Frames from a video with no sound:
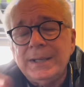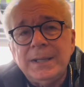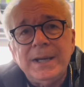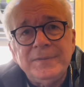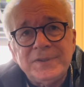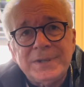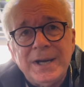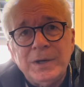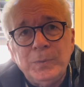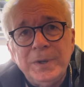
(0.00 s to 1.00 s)

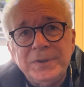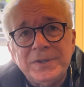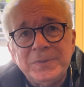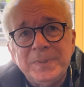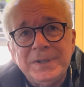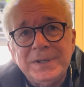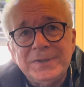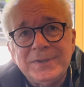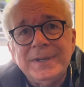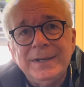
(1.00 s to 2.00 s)
livestock with us
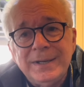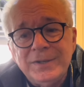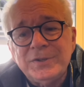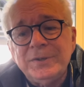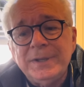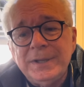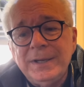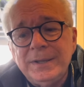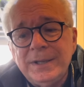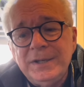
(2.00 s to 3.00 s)
because it's only
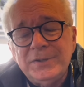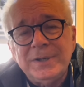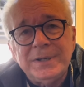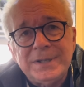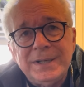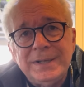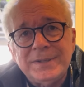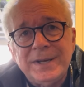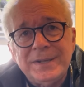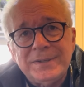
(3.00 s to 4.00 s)
there that he's going to tell us
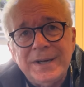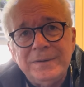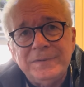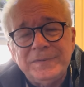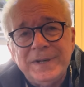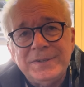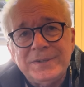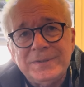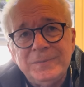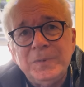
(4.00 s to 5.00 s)
how to sacrifice
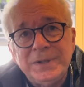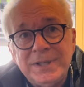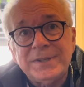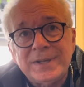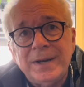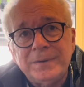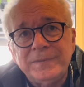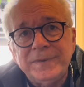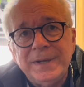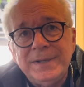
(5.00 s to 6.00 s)
and what to
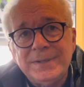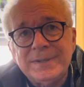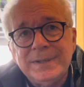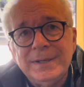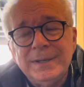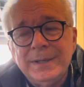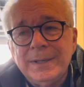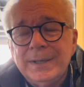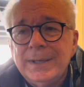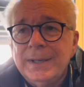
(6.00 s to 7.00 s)
sacrifice.
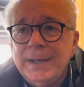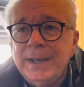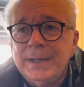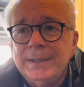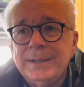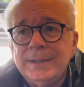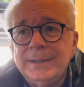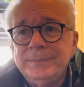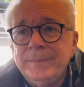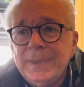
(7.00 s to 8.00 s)
And the